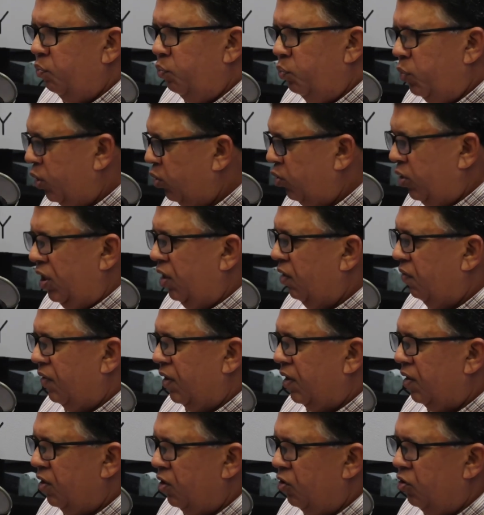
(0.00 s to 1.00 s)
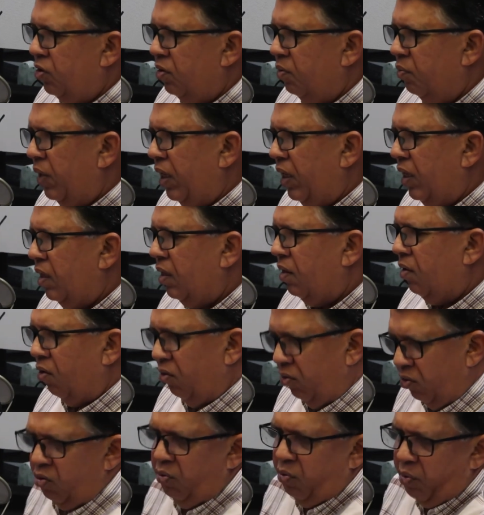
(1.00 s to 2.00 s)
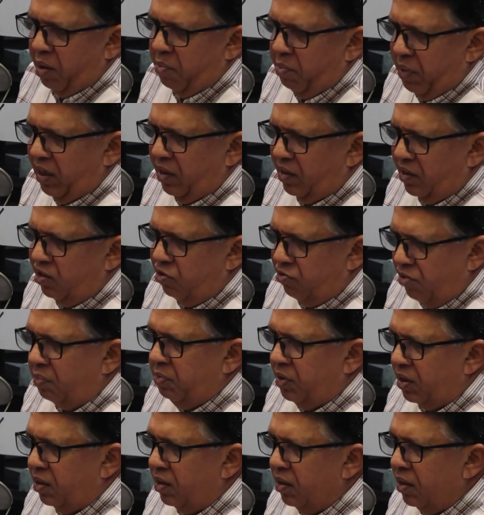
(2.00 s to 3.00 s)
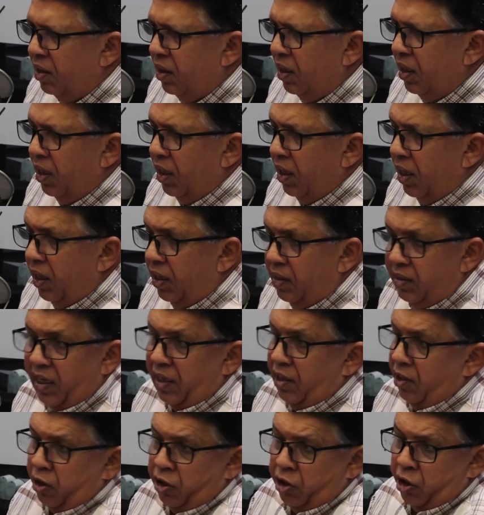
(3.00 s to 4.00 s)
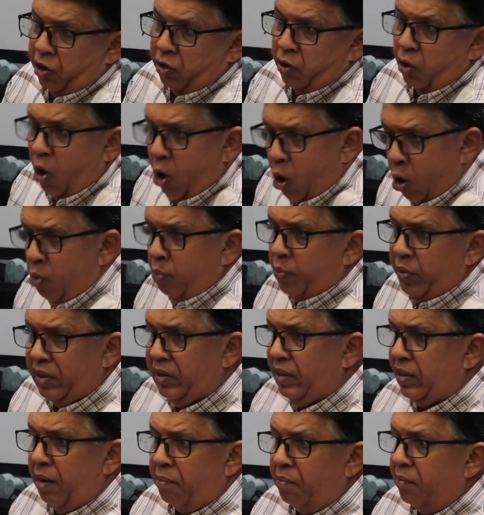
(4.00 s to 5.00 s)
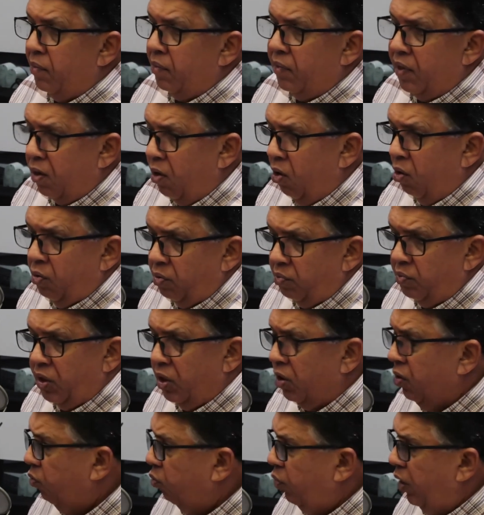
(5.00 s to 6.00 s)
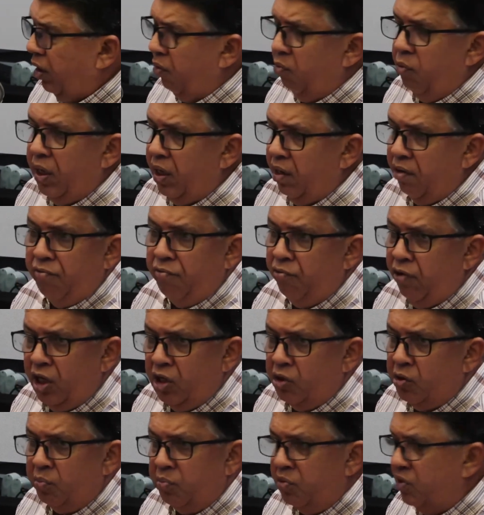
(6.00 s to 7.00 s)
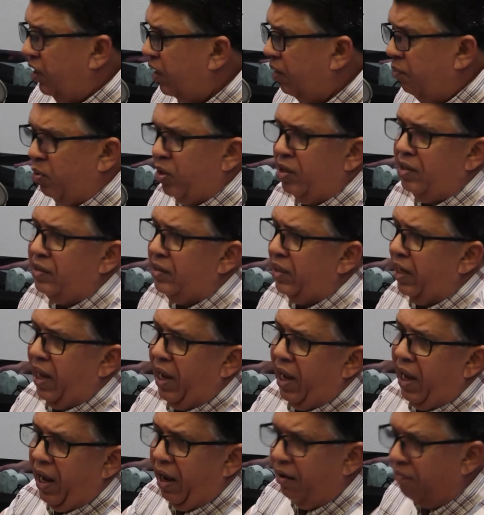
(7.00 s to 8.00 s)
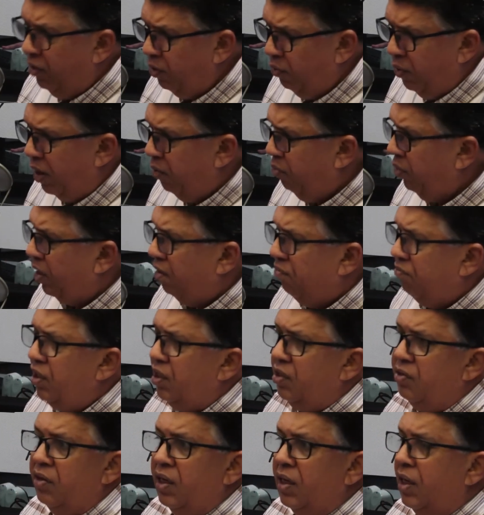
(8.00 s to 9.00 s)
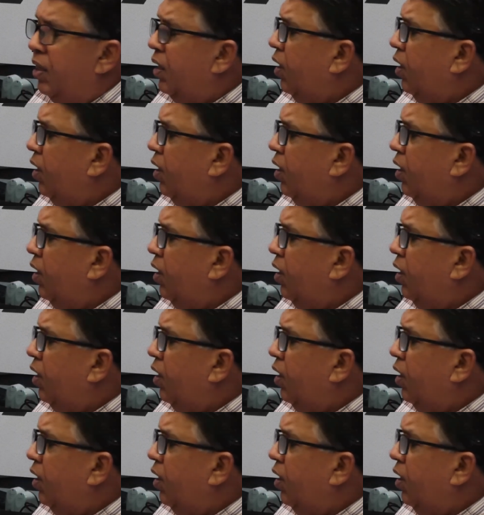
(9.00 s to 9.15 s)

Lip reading: beauty of the digital media, although we are being disrupted, is that it just opens up the globe. We can reach Singaporeans everywhere. We can reach